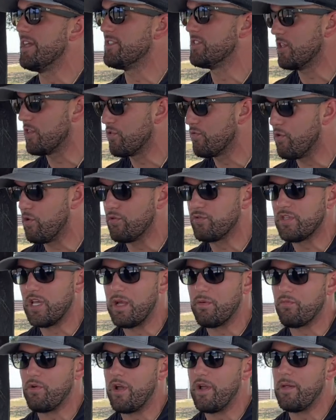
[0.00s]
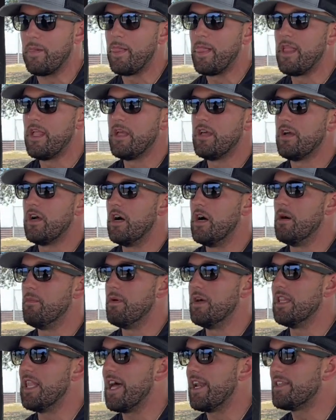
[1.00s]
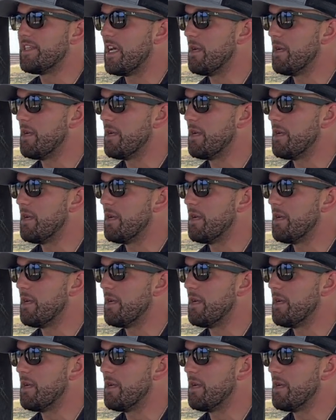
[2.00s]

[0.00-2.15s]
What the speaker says: is the throw type, right? A lot of